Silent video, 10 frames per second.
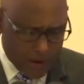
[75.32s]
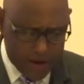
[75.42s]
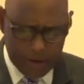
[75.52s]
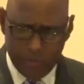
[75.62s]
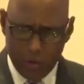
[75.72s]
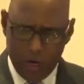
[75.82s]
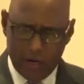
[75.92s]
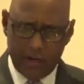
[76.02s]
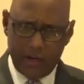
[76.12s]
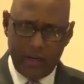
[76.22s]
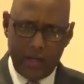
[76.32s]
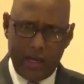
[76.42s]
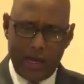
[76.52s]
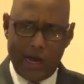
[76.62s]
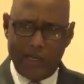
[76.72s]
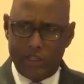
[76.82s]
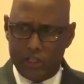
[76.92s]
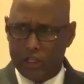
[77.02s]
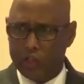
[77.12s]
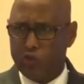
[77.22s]
Number one, as a
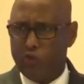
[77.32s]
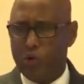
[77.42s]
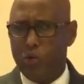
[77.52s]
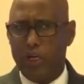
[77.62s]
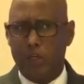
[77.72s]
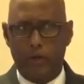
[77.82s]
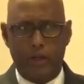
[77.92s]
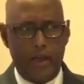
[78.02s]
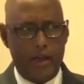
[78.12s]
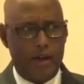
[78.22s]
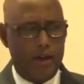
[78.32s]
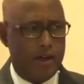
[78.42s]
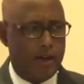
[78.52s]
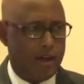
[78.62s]
result of what we are doing here,